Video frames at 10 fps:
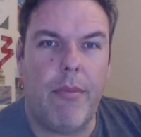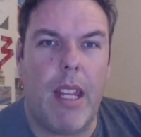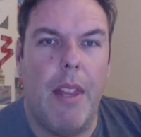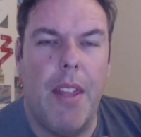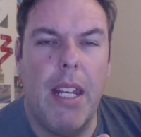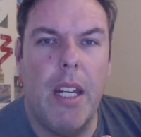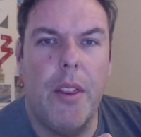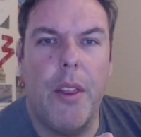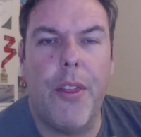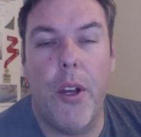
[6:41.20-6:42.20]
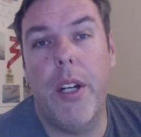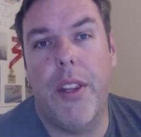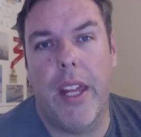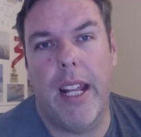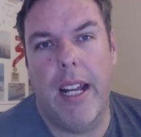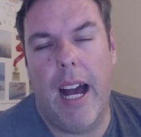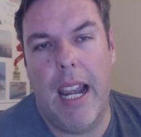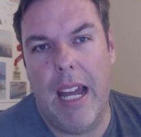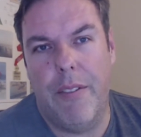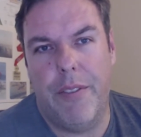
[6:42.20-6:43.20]
Then the third thing I
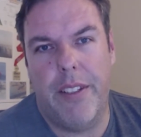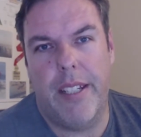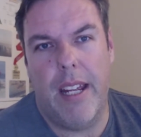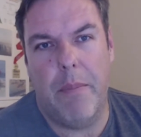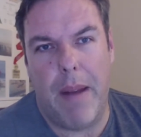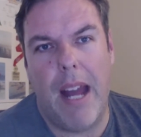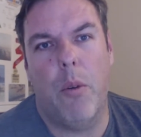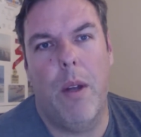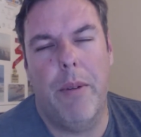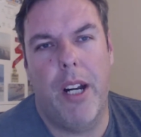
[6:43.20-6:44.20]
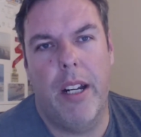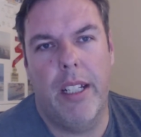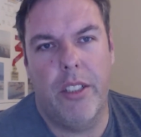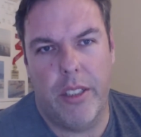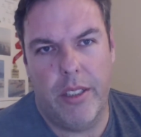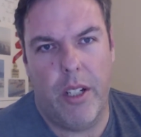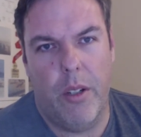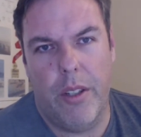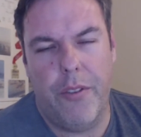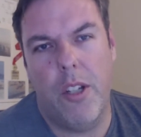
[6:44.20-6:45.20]
loved about WebinarNinja.
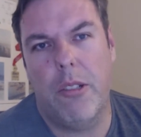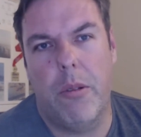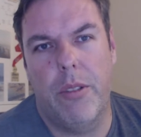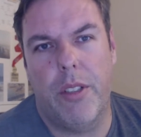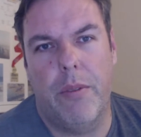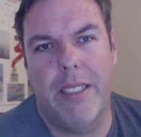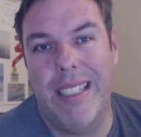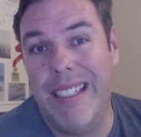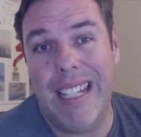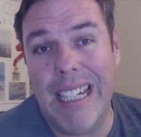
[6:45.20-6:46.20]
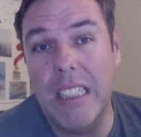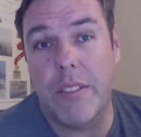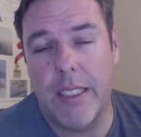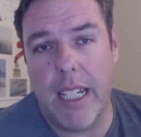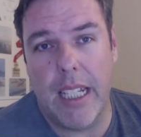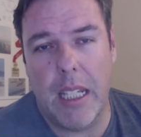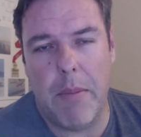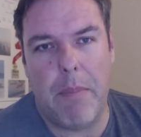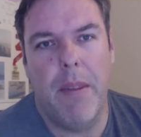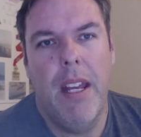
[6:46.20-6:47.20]
So the first one was obviously the ease of setting
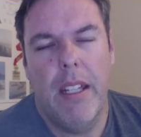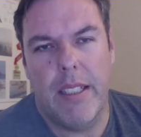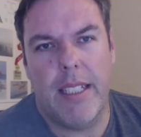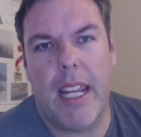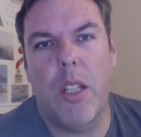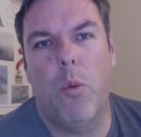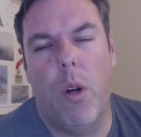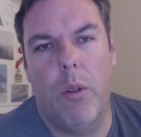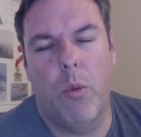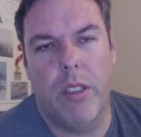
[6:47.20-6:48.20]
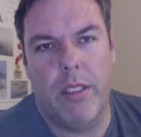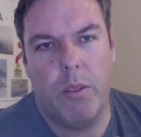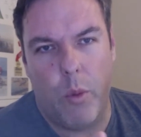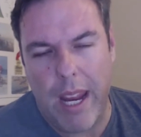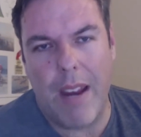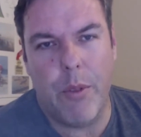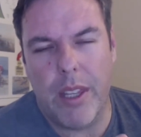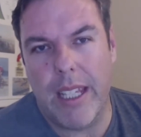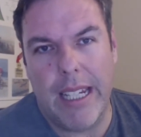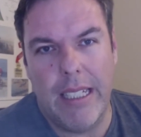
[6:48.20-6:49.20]
them up. The second one was where
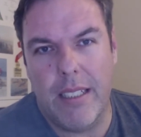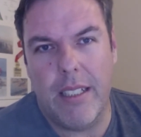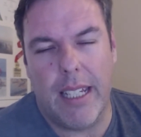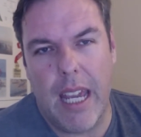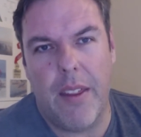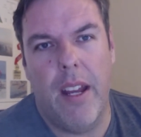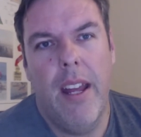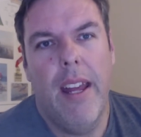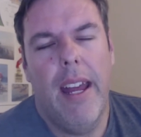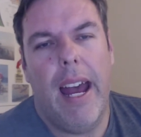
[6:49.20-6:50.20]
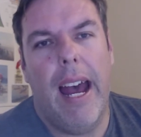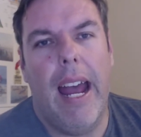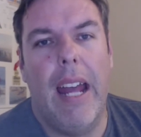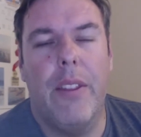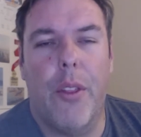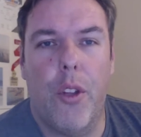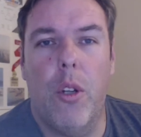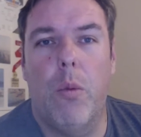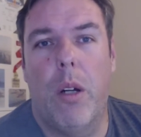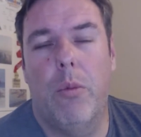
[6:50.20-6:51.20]
everything is together. And the
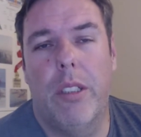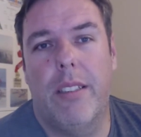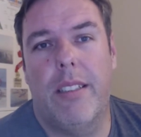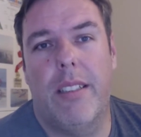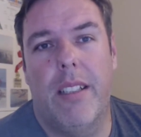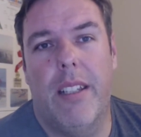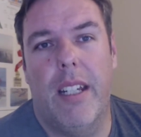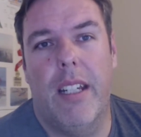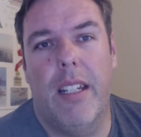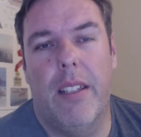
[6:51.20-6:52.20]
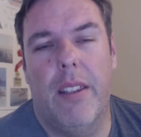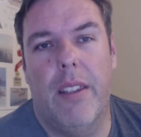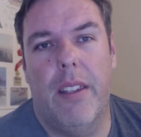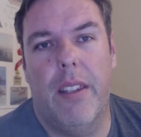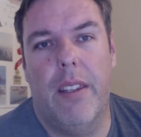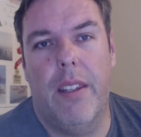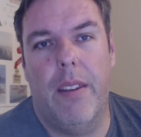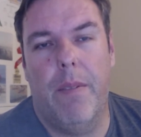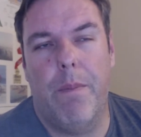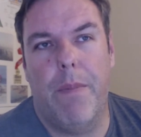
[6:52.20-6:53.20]
third one was the
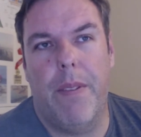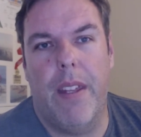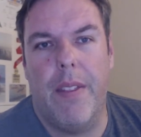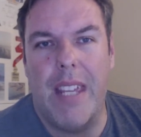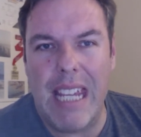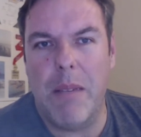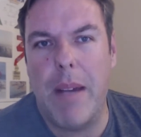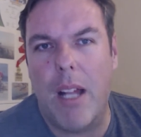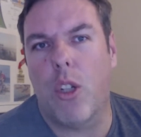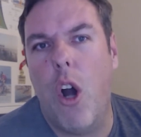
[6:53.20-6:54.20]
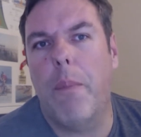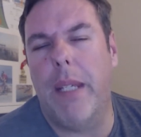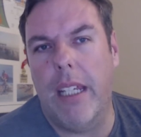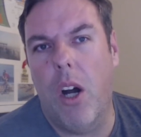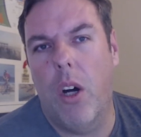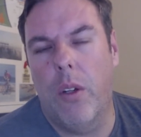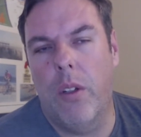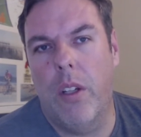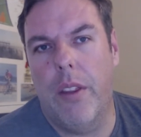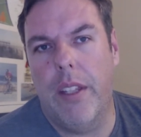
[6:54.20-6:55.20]
email copy
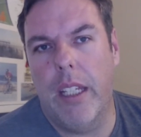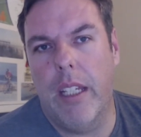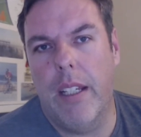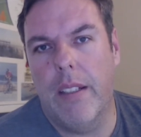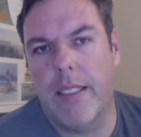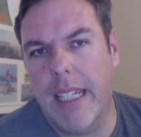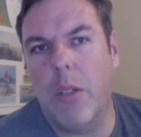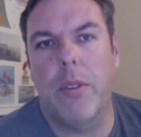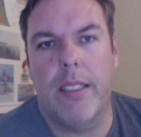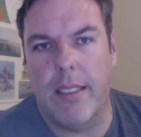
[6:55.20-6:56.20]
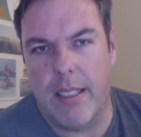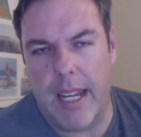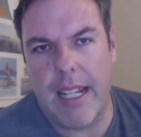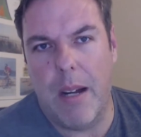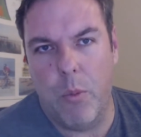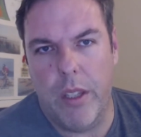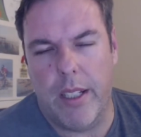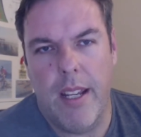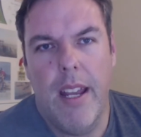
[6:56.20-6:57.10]
on the sequences that come with it.